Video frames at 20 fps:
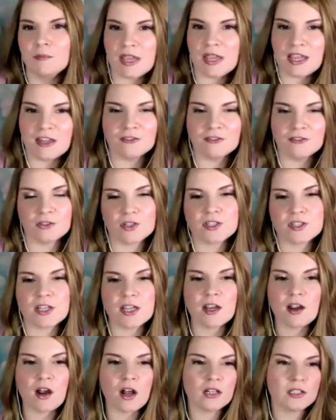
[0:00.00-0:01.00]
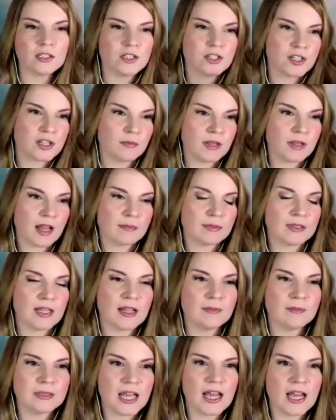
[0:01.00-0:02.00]
behavioral psychology blah
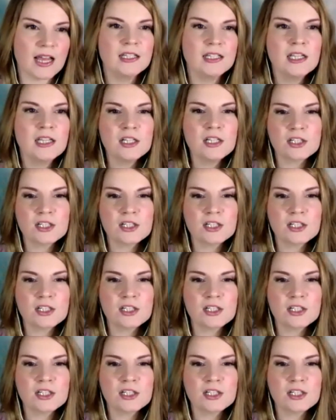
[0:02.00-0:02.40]
blah blah